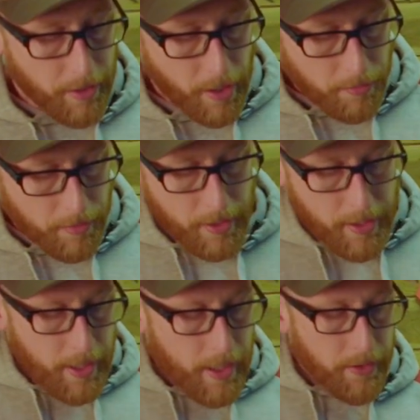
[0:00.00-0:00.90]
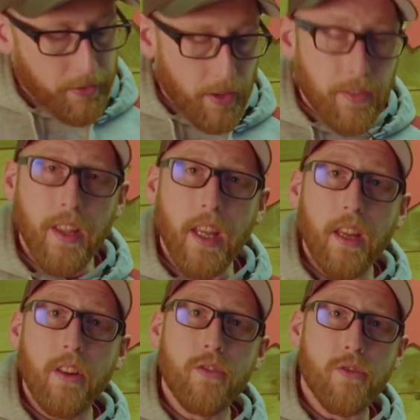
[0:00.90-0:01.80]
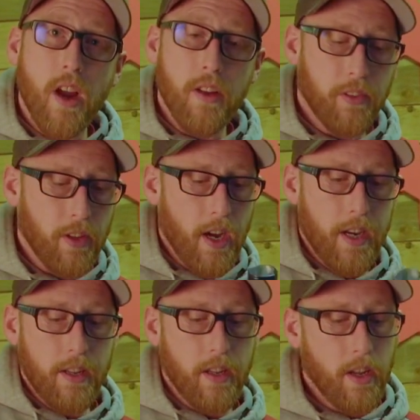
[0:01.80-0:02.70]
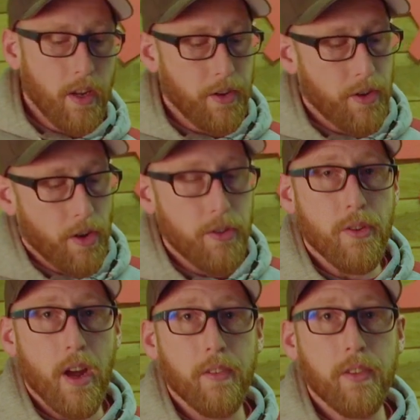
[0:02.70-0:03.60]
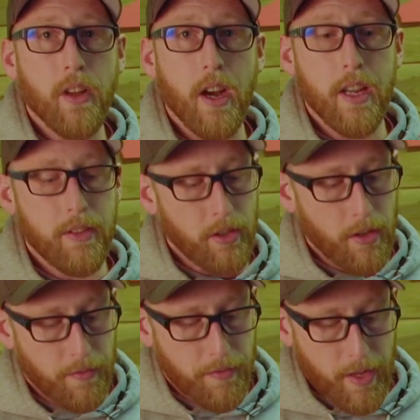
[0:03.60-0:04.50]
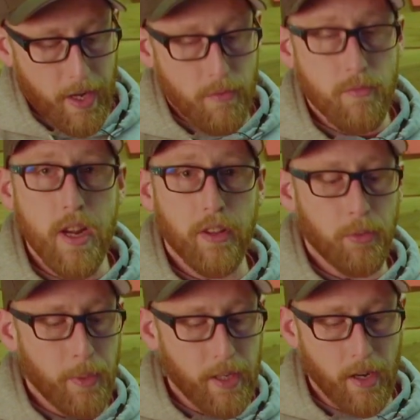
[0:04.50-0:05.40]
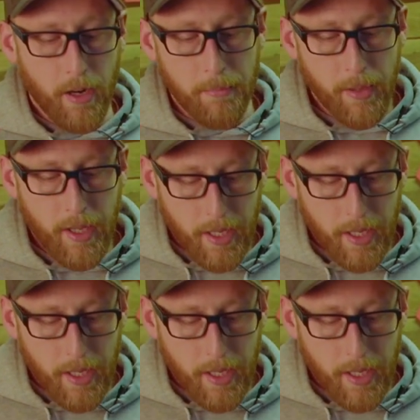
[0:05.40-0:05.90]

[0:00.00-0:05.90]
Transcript: to note is that the drive side and non-drive sides of the rear swing arm,